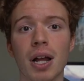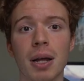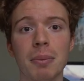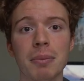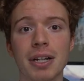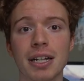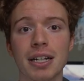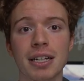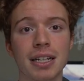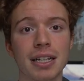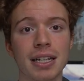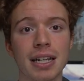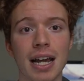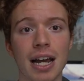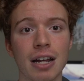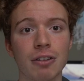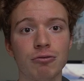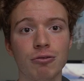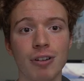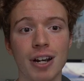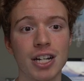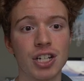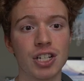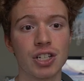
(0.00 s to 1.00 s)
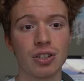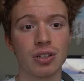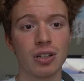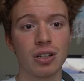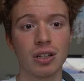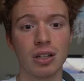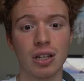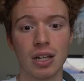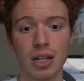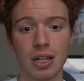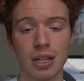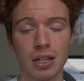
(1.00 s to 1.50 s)
I mean, he had
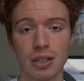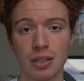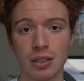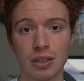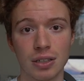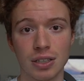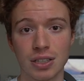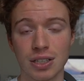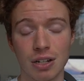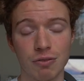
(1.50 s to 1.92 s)
racial